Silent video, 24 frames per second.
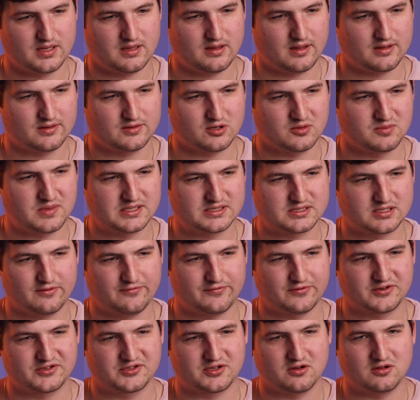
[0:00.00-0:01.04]
I told myself
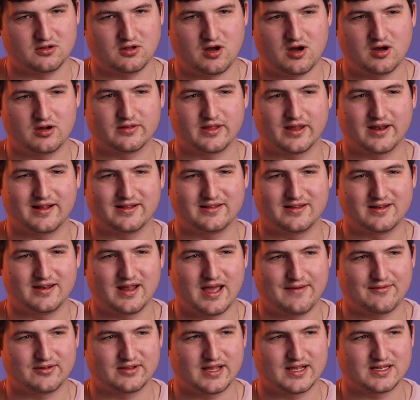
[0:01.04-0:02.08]
for so long that I didn't
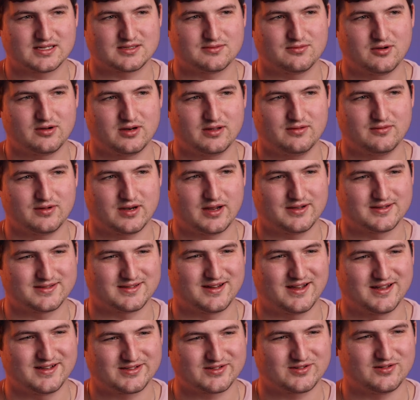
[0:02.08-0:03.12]
have a testimony when I was in
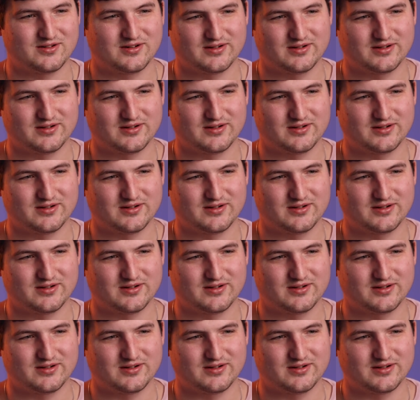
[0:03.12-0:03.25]
high school.